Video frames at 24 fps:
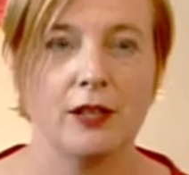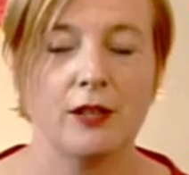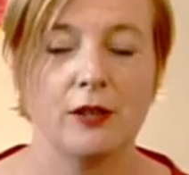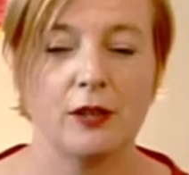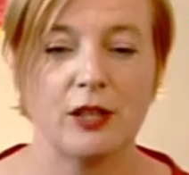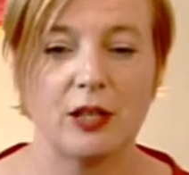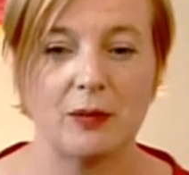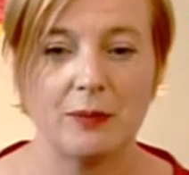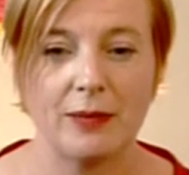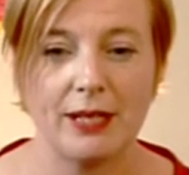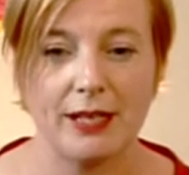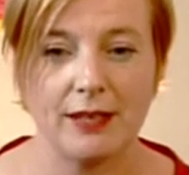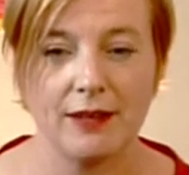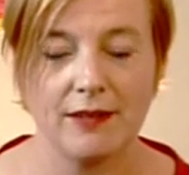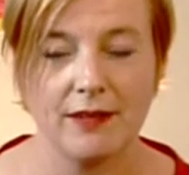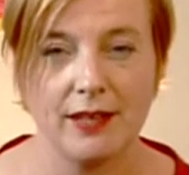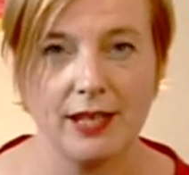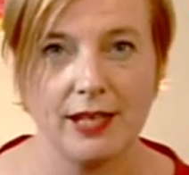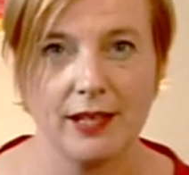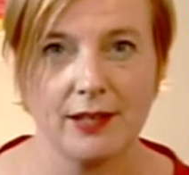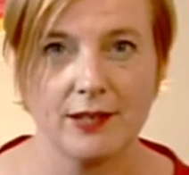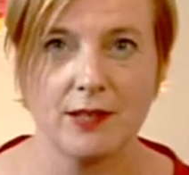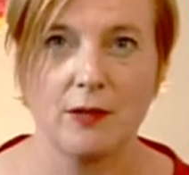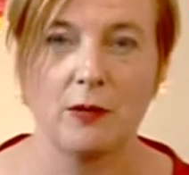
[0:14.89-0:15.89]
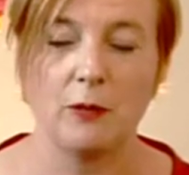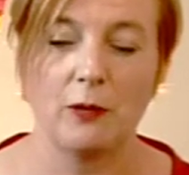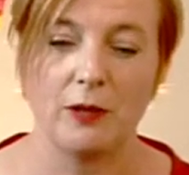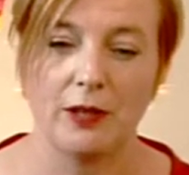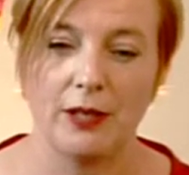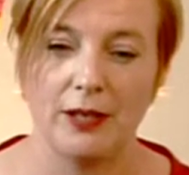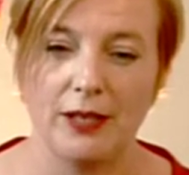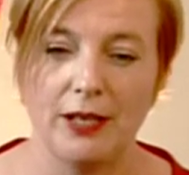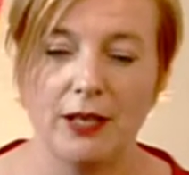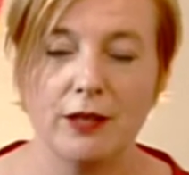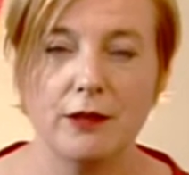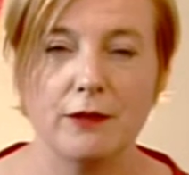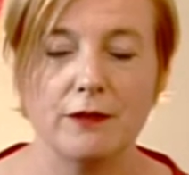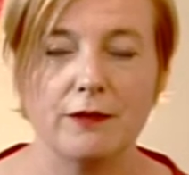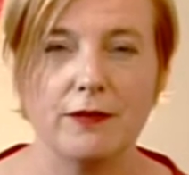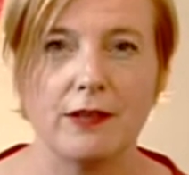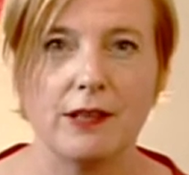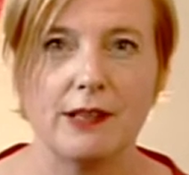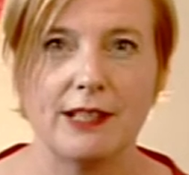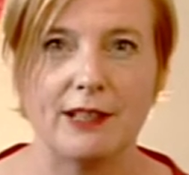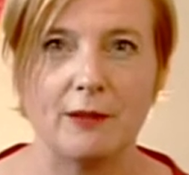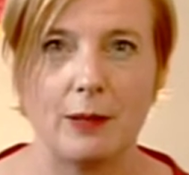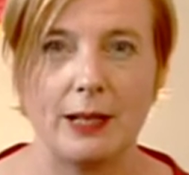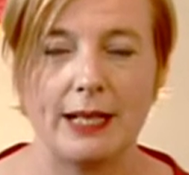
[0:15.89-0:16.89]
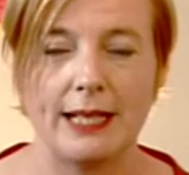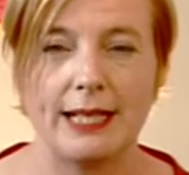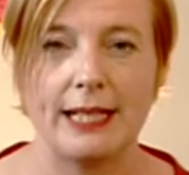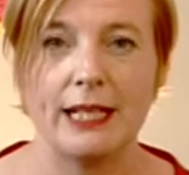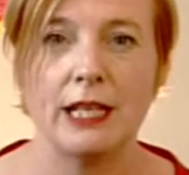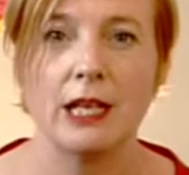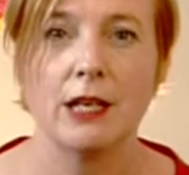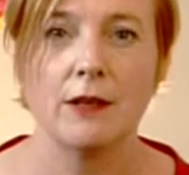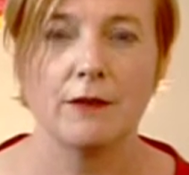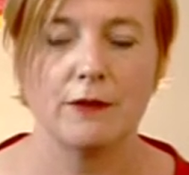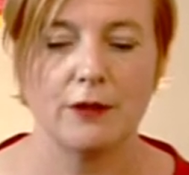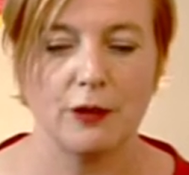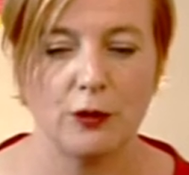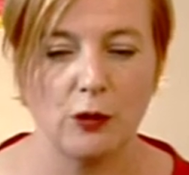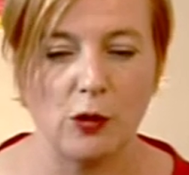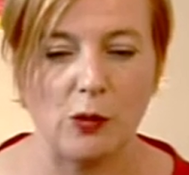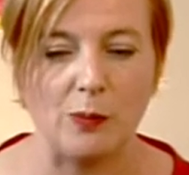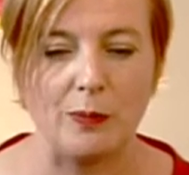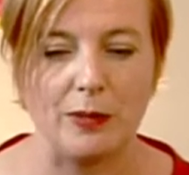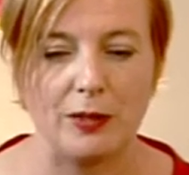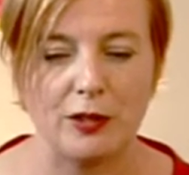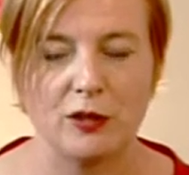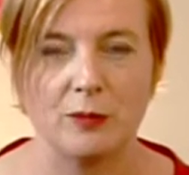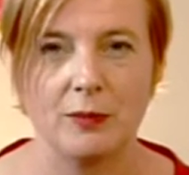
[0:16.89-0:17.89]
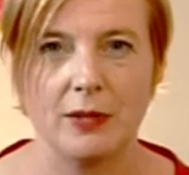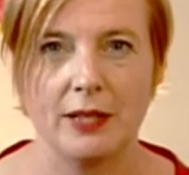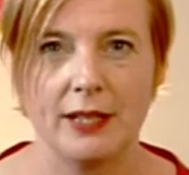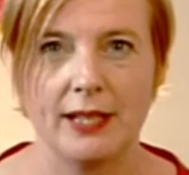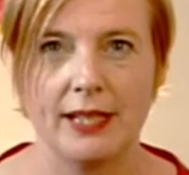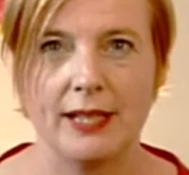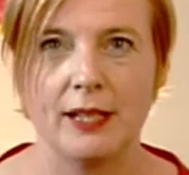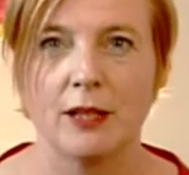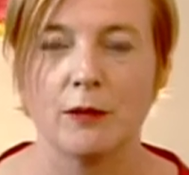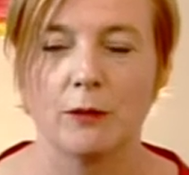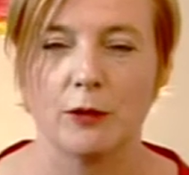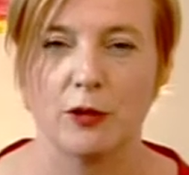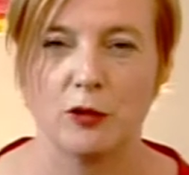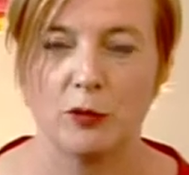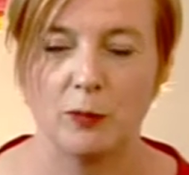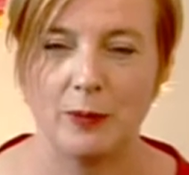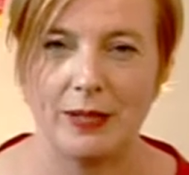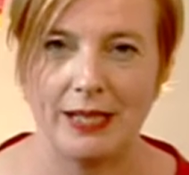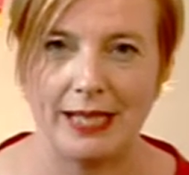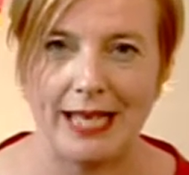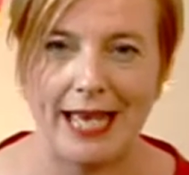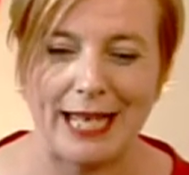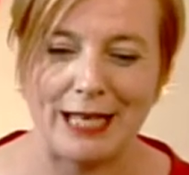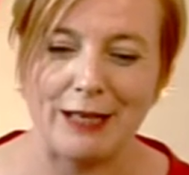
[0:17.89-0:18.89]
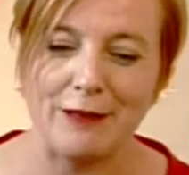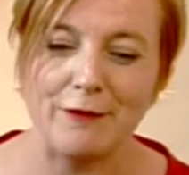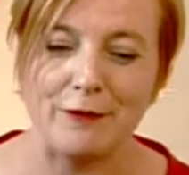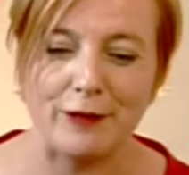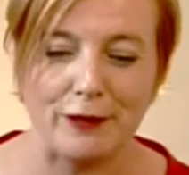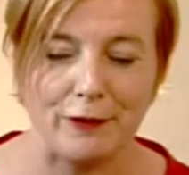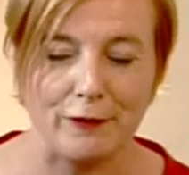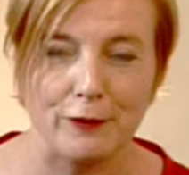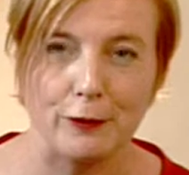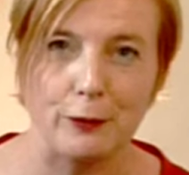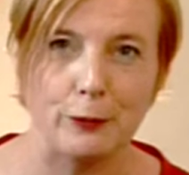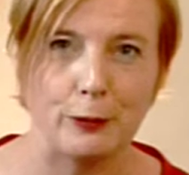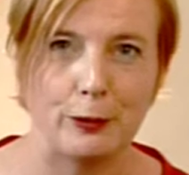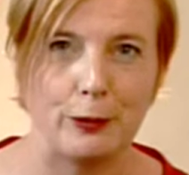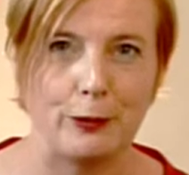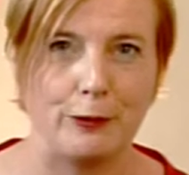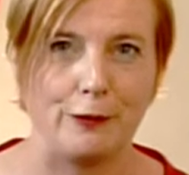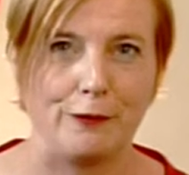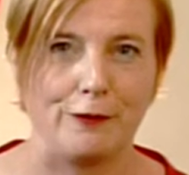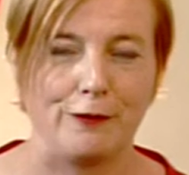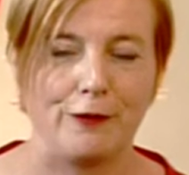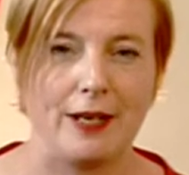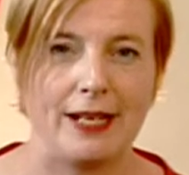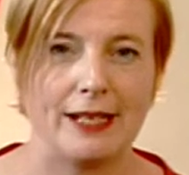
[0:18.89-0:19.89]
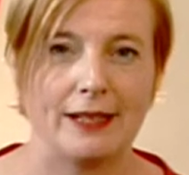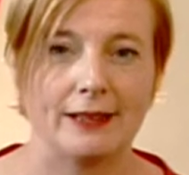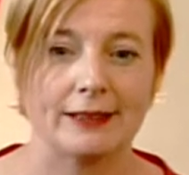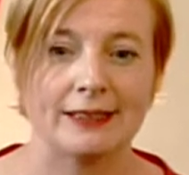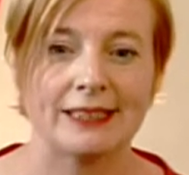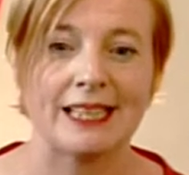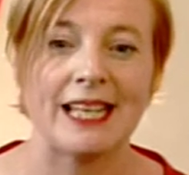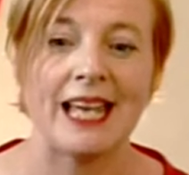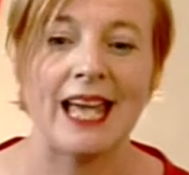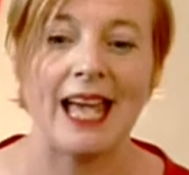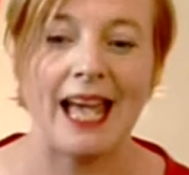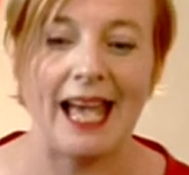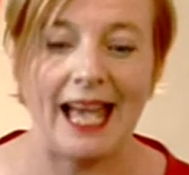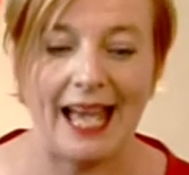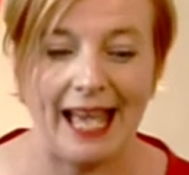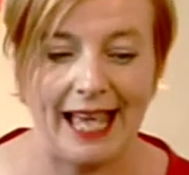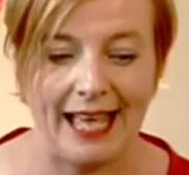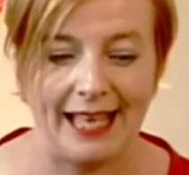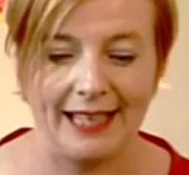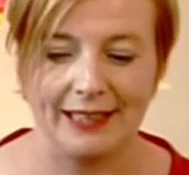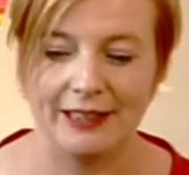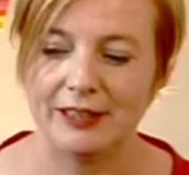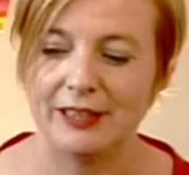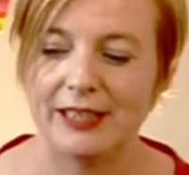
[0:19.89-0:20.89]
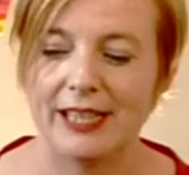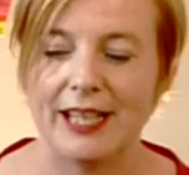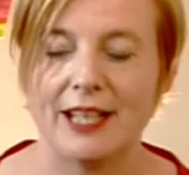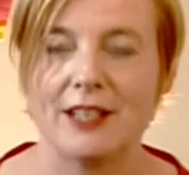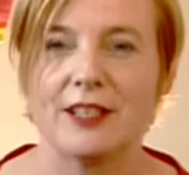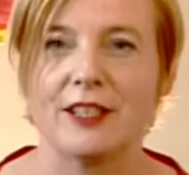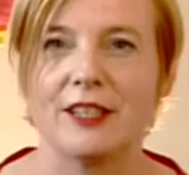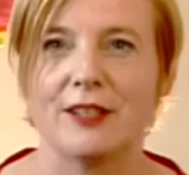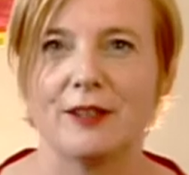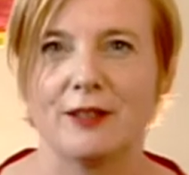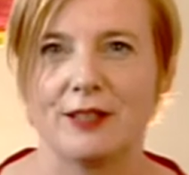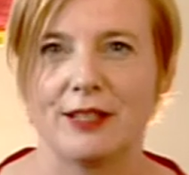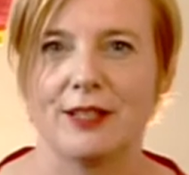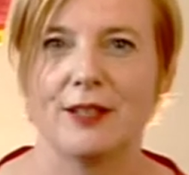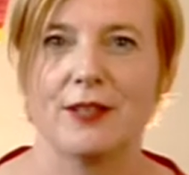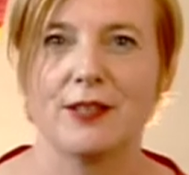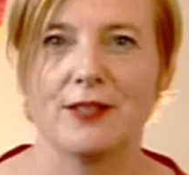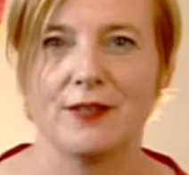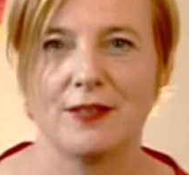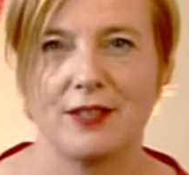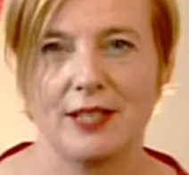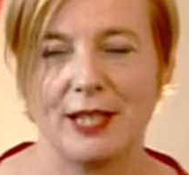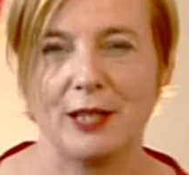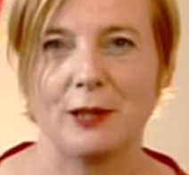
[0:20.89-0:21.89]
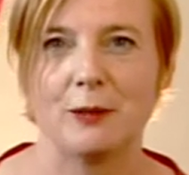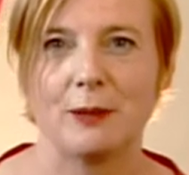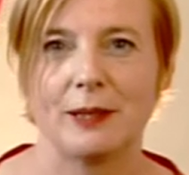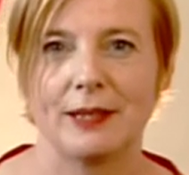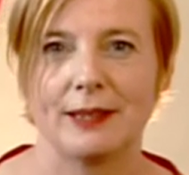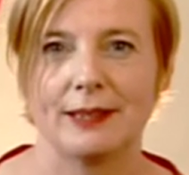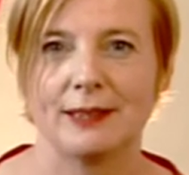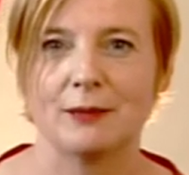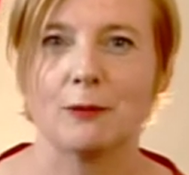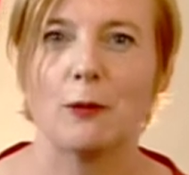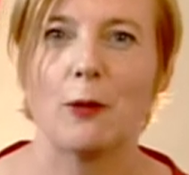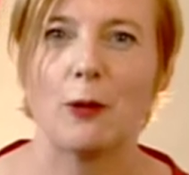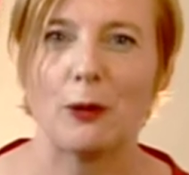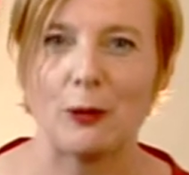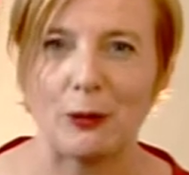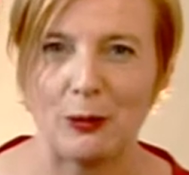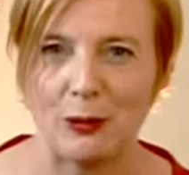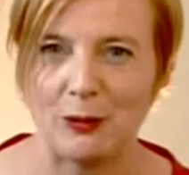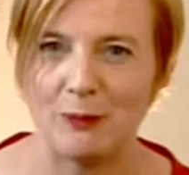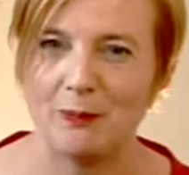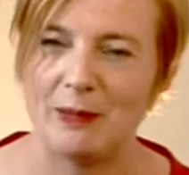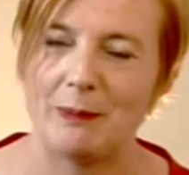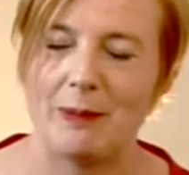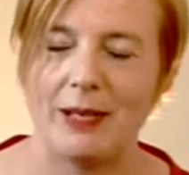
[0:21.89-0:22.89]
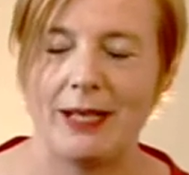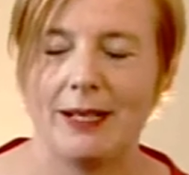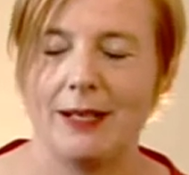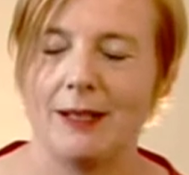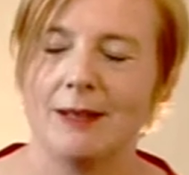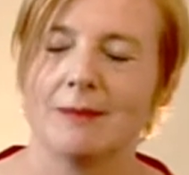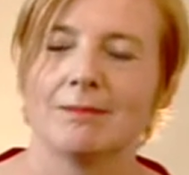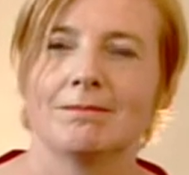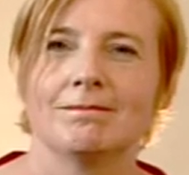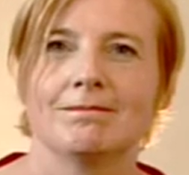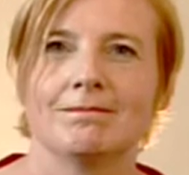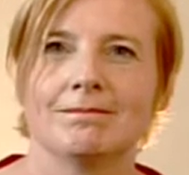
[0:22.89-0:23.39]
You can make things in a low-fi way for not much money, which will be the envy of all your friends, and you get to use loads of sequins. What could be better?